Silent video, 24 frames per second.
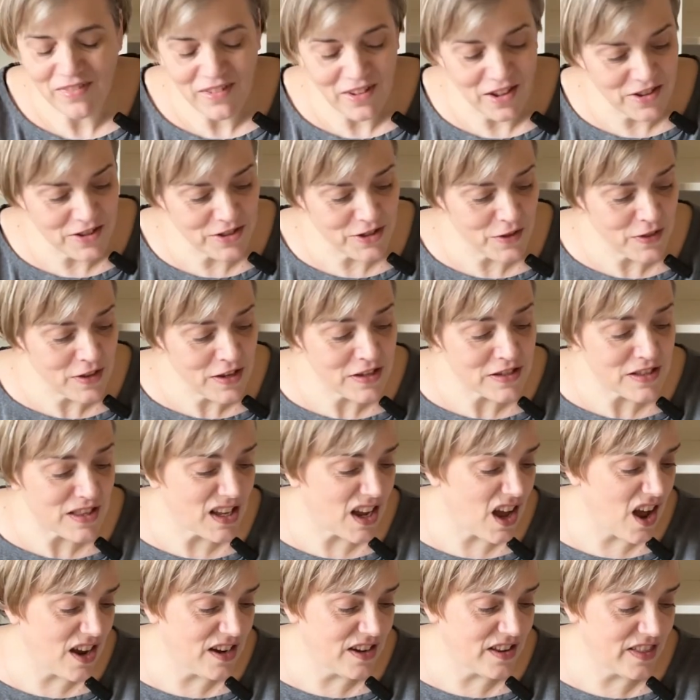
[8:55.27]
So these are the
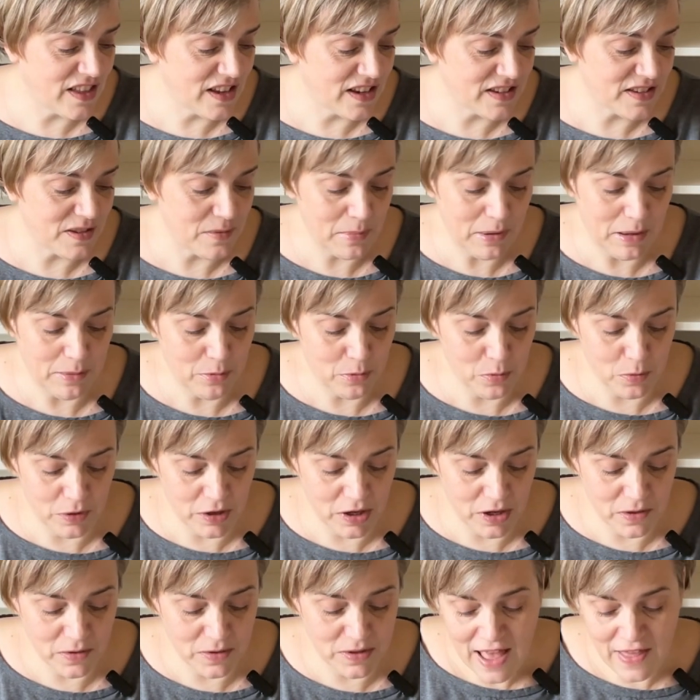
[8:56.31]
kind of things that people will
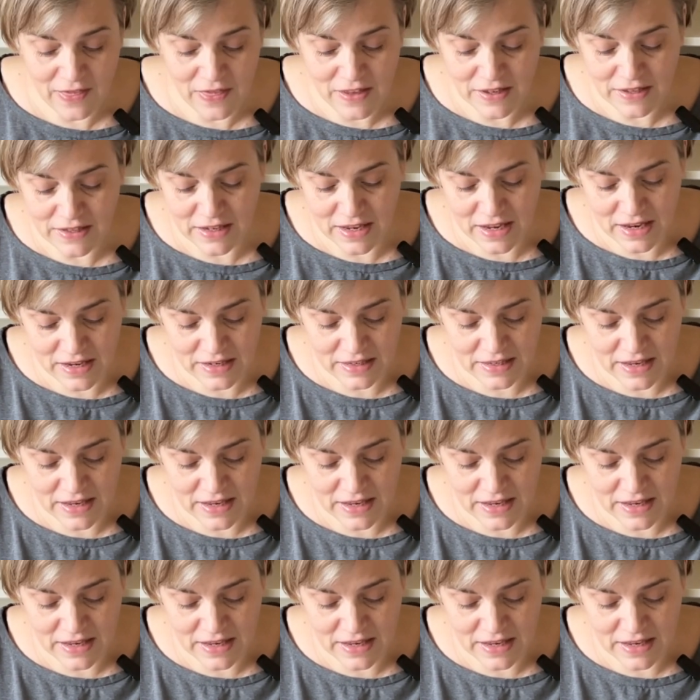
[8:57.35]
use. And this is